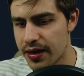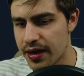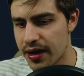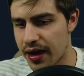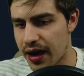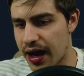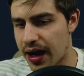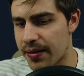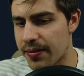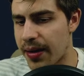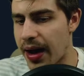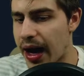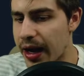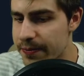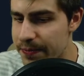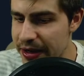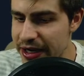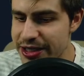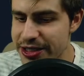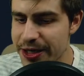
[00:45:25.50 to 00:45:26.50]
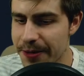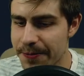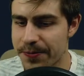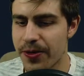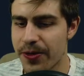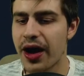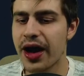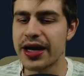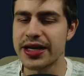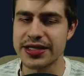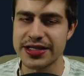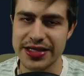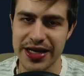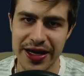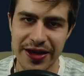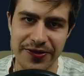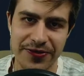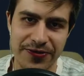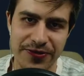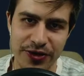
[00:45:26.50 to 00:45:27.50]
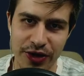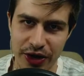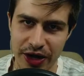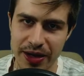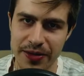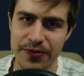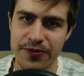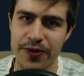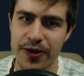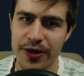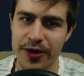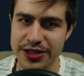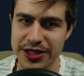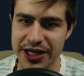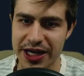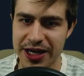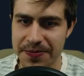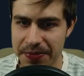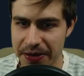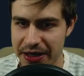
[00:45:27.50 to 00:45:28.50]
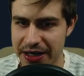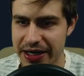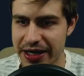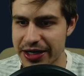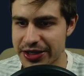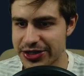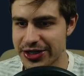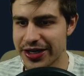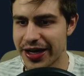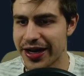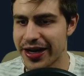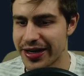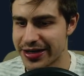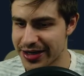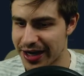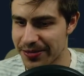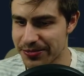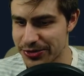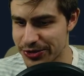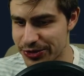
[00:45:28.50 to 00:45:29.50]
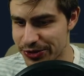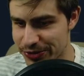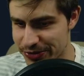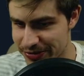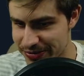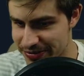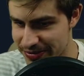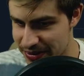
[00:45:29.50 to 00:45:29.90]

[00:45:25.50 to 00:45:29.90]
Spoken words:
I'd be surprised if Nottingham Forest keep a clean sheet anytime soon.